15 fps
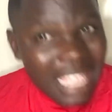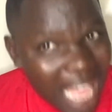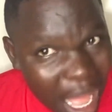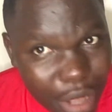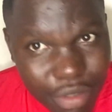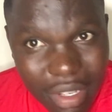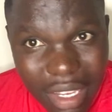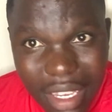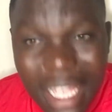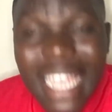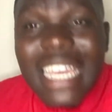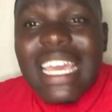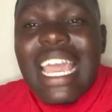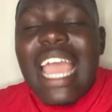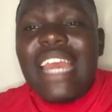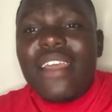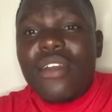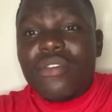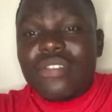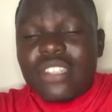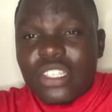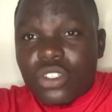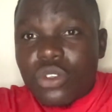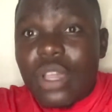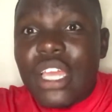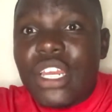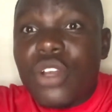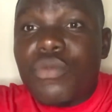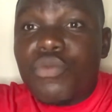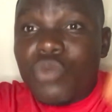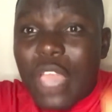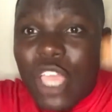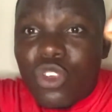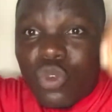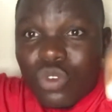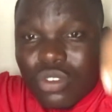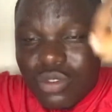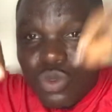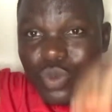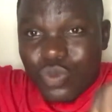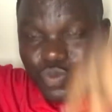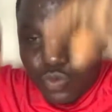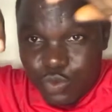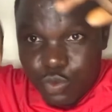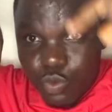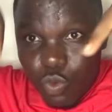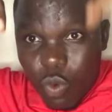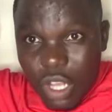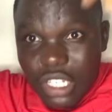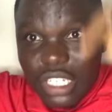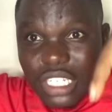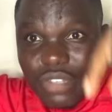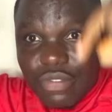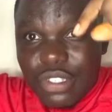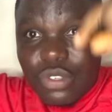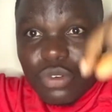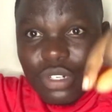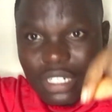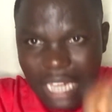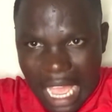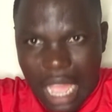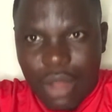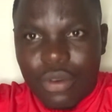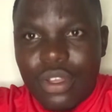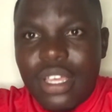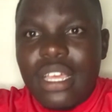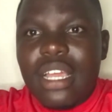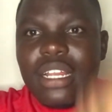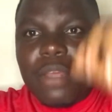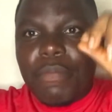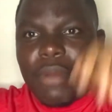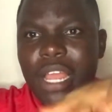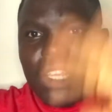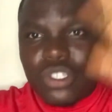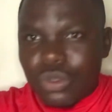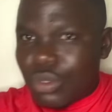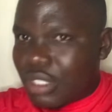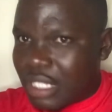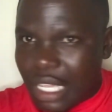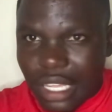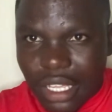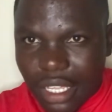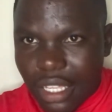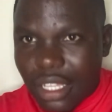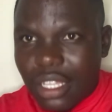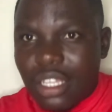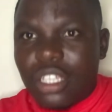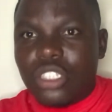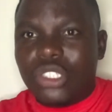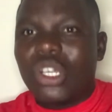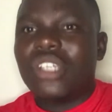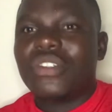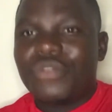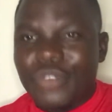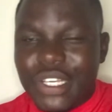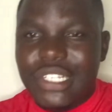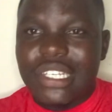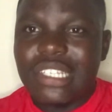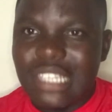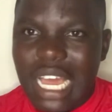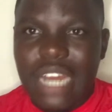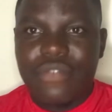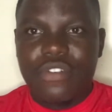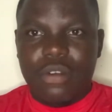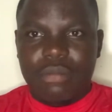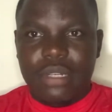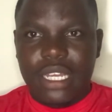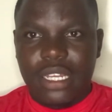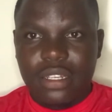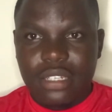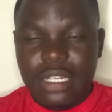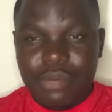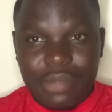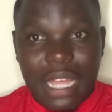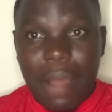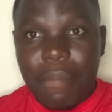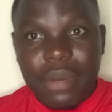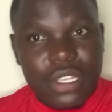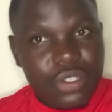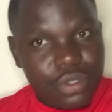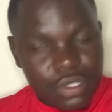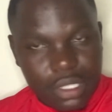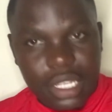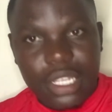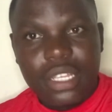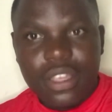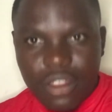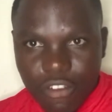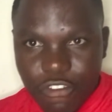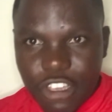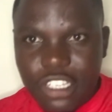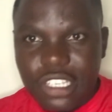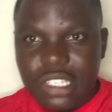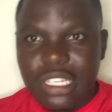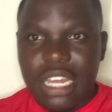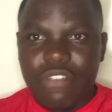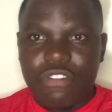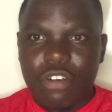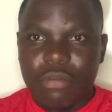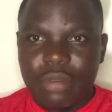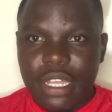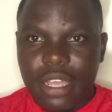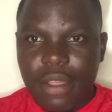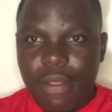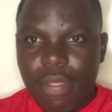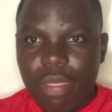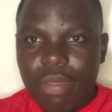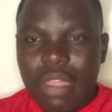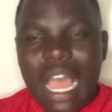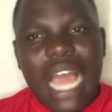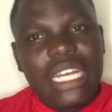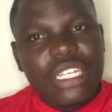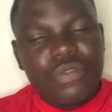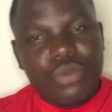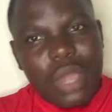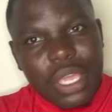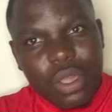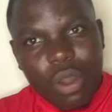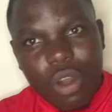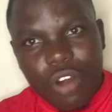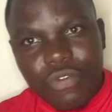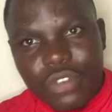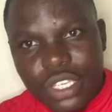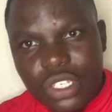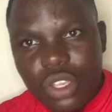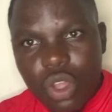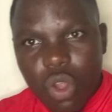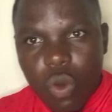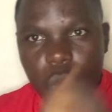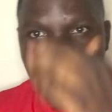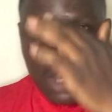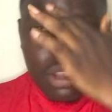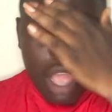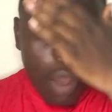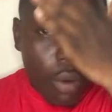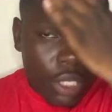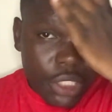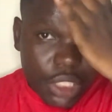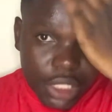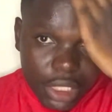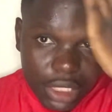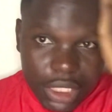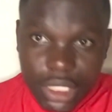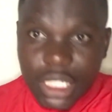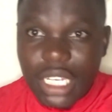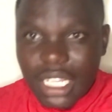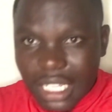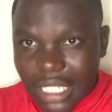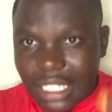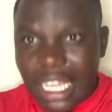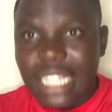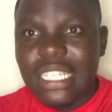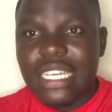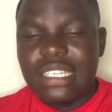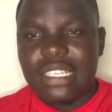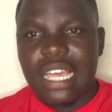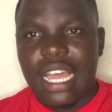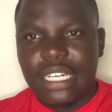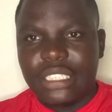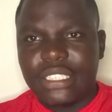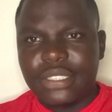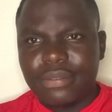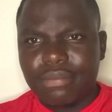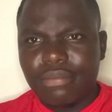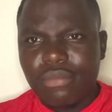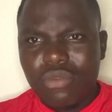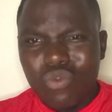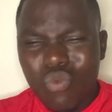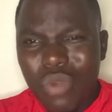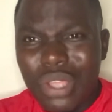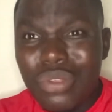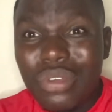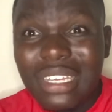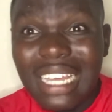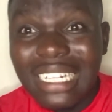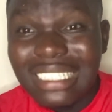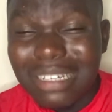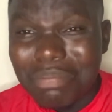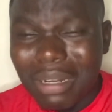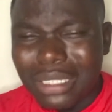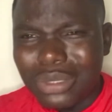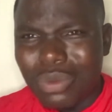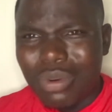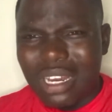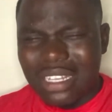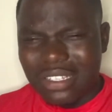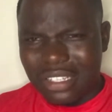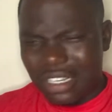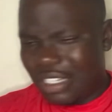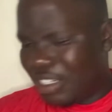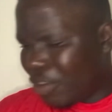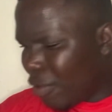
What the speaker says: house. Anywhere you watch this video now, the place you stay, just fetch a sand from there. That place you stay, fetch a sand from there. And if you are in your office, while you are watching this, get a sand. When you get the particular sand,